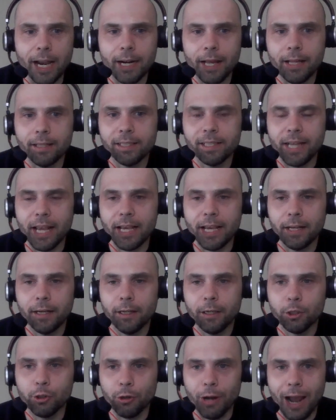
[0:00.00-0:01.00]
tight ends taken
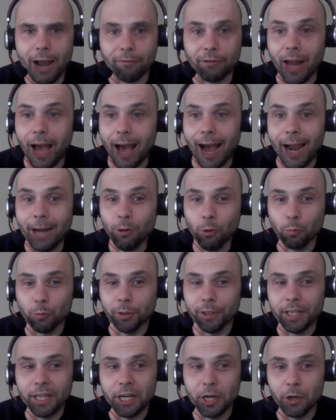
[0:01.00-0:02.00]
in a draft. I
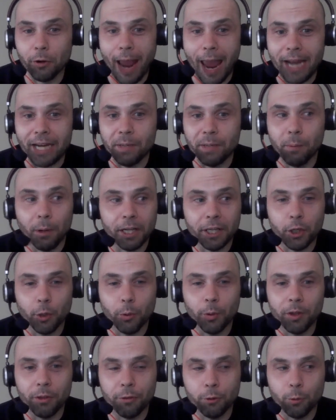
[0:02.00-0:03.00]
don't really hear anybody
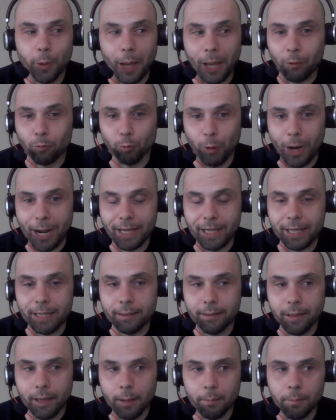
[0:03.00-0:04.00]
going through and
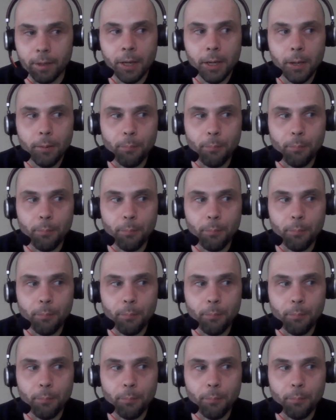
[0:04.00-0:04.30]
ranking them